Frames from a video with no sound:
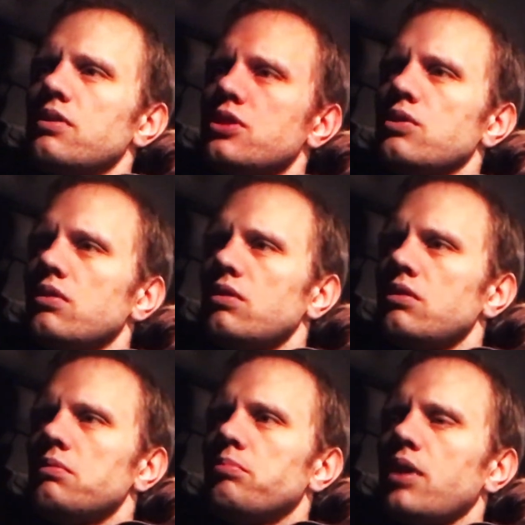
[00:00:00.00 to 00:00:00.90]
should
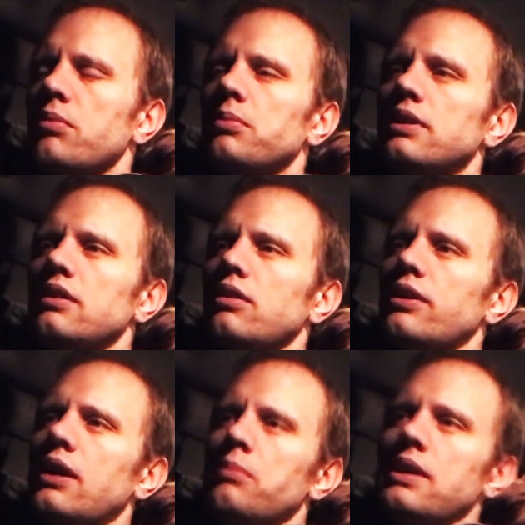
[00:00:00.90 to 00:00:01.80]
probably
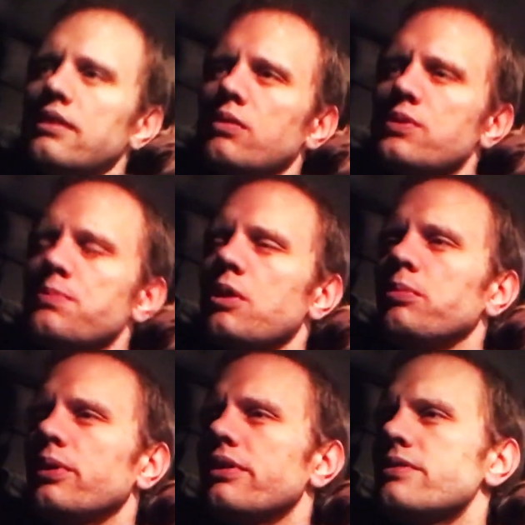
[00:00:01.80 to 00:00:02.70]
learn how to make their own smart
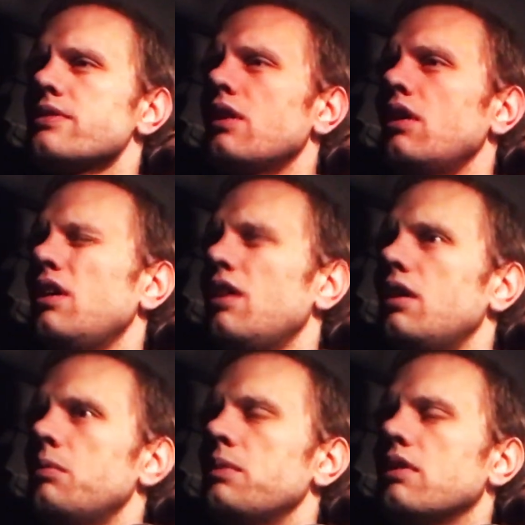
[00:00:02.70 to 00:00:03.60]
pointers,
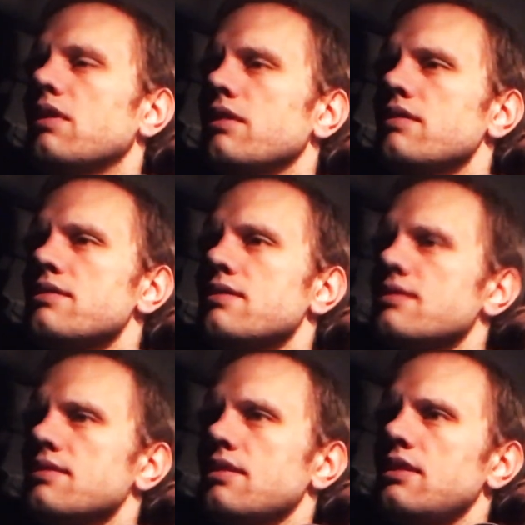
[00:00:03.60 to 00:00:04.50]

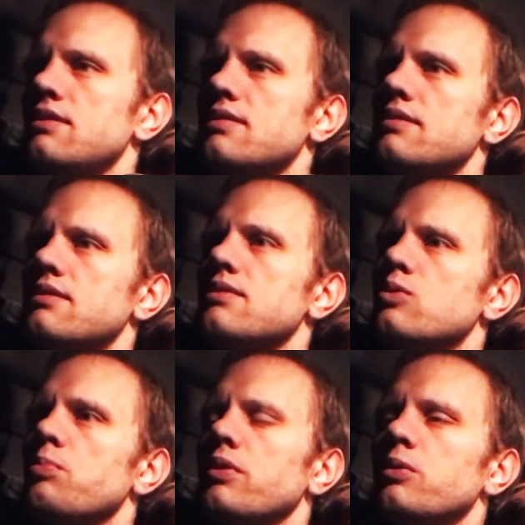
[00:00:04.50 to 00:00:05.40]
because it's
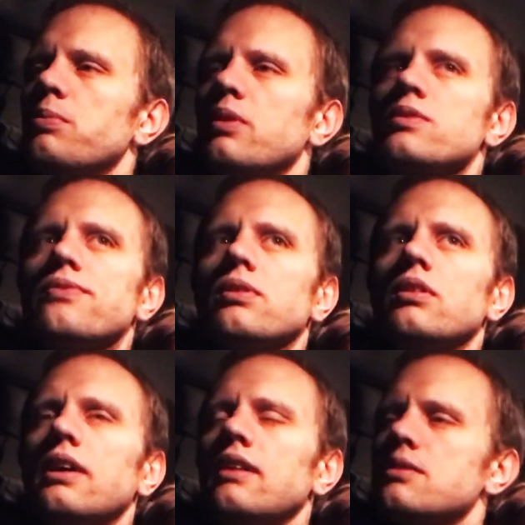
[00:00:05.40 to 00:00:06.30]
super duper
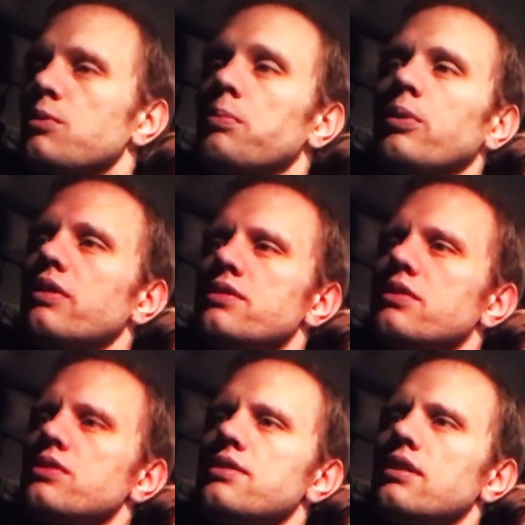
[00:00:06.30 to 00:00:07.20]
useful, and smart pointers
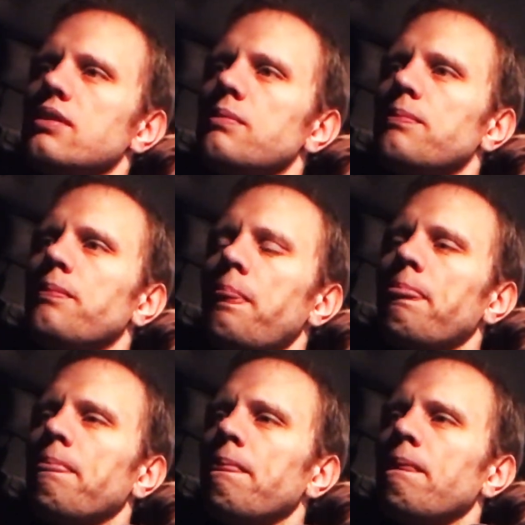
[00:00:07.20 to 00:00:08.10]
are just
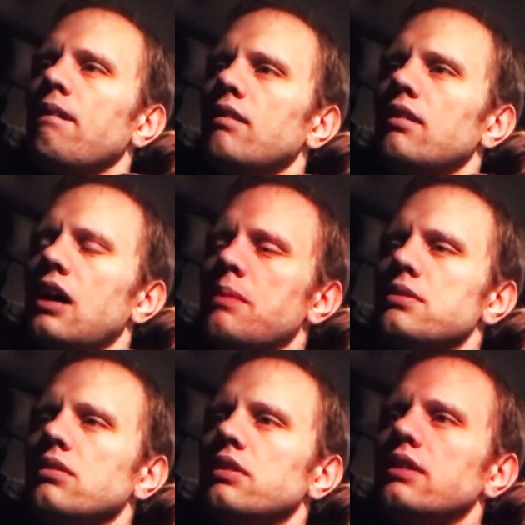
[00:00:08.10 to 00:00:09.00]

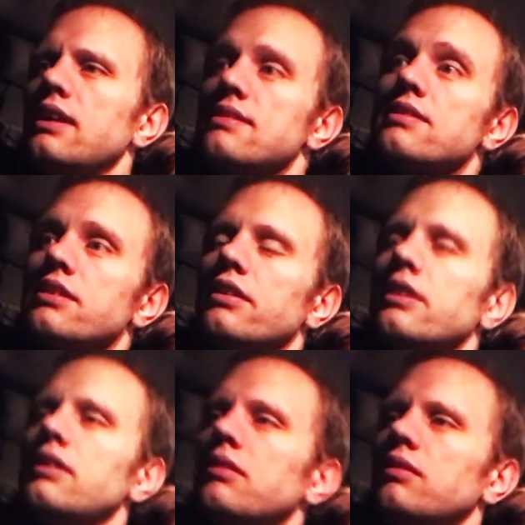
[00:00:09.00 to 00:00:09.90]
absolutely
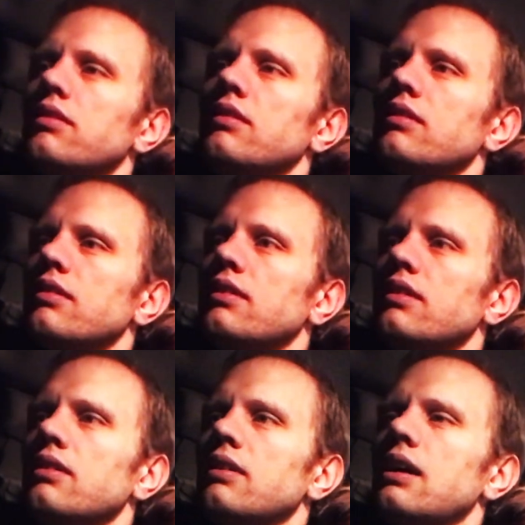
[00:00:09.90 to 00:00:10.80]
necessary
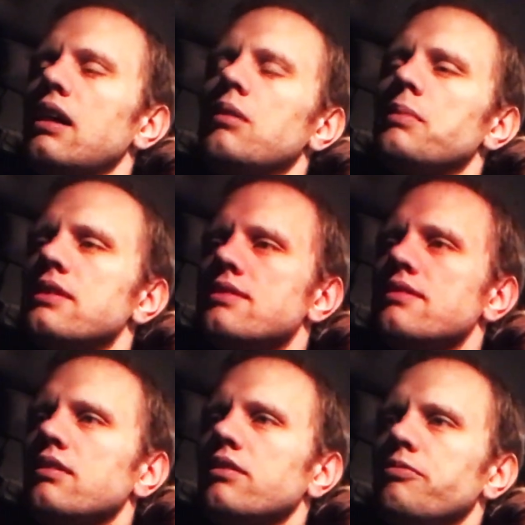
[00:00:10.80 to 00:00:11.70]

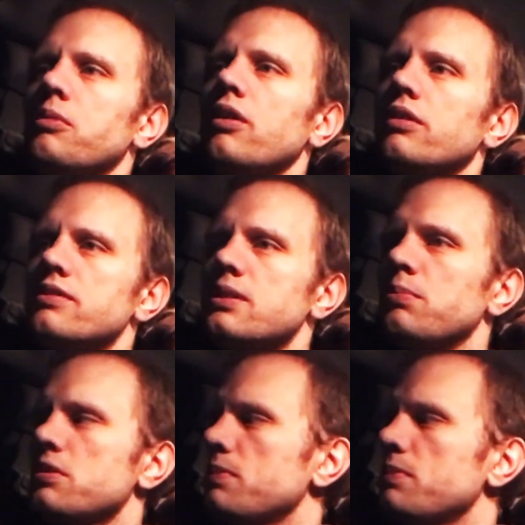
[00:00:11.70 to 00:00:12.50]
element of modern C++,